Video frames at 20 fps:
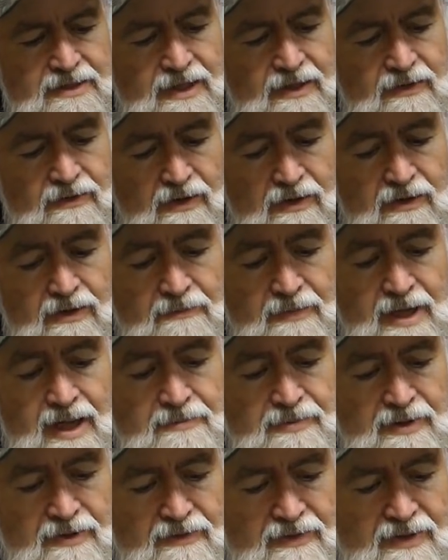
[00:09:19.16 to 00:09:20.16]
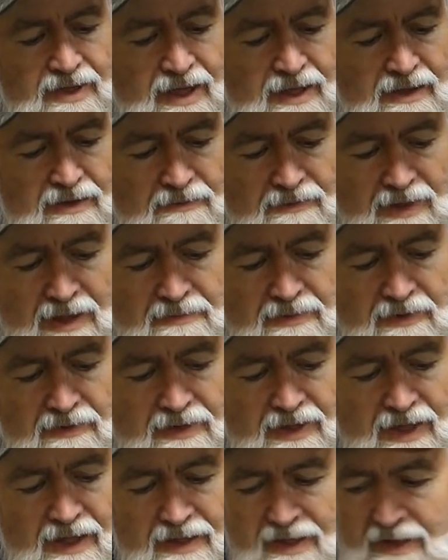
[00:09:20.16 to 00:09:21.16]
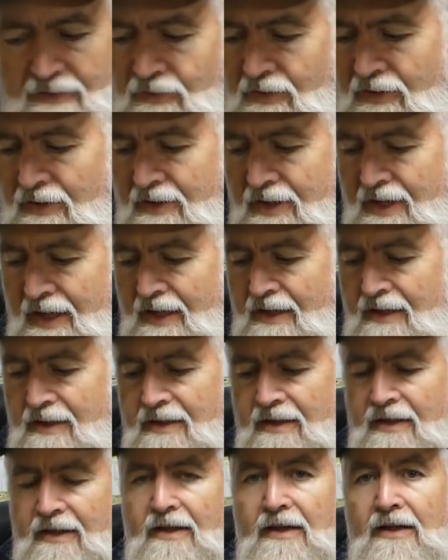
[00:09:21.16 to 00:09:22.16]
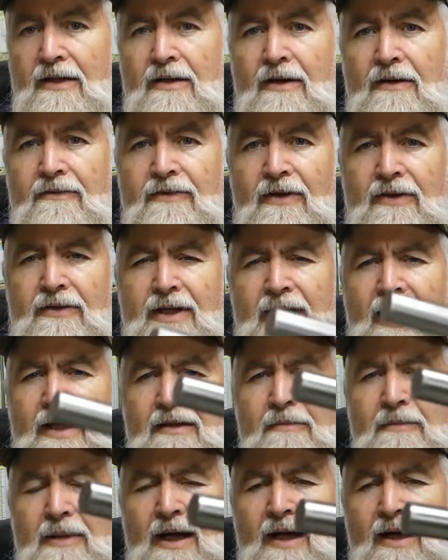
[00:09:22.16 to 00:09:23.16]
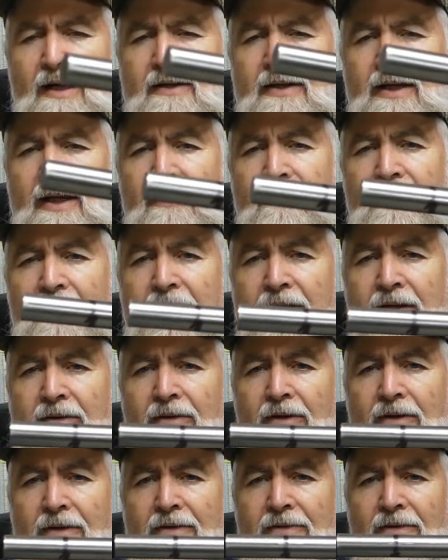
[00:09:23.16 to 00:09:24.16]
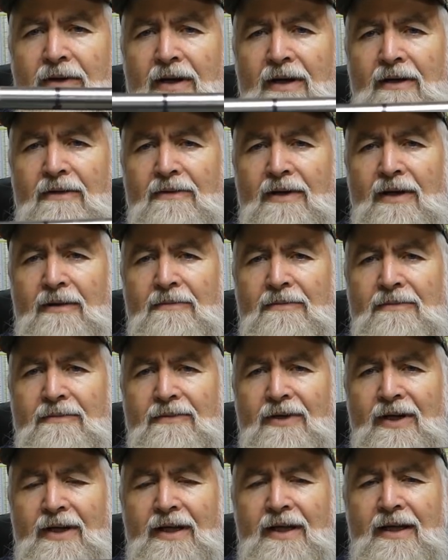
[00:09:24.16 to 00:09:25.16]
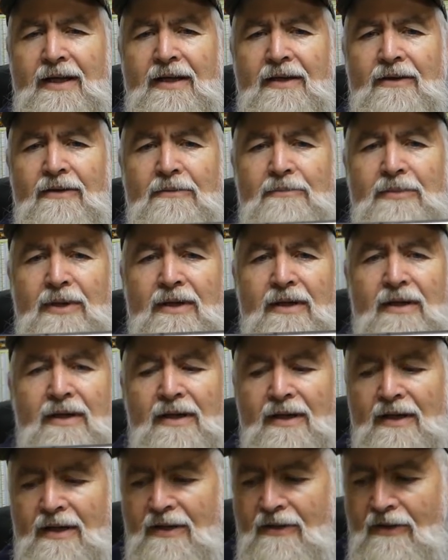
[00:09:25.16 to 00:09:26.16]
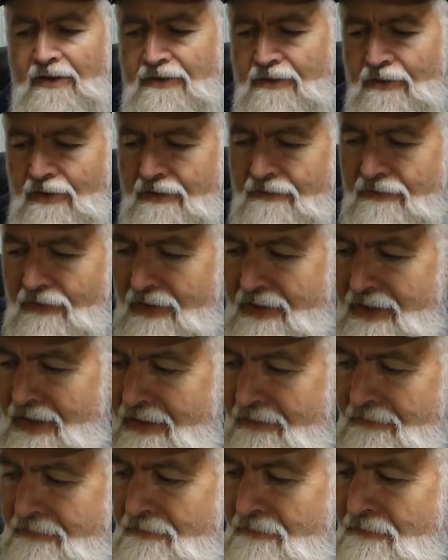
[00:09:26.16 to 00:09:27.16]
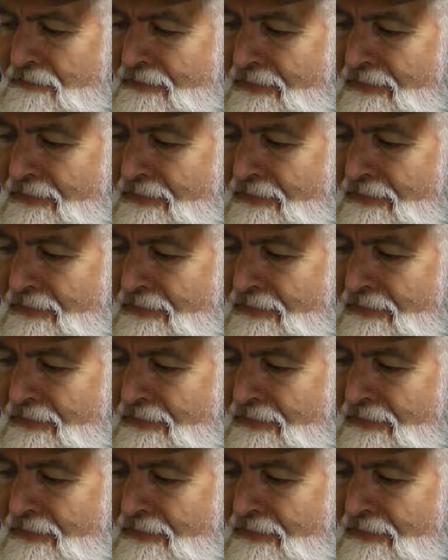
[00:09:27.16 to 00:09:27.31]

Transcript: look, I'm happy with that. I'm happy with how that worked out. I've got the other mark there ready to rock and roll. I'm ready to get into it. But I thought if I didn't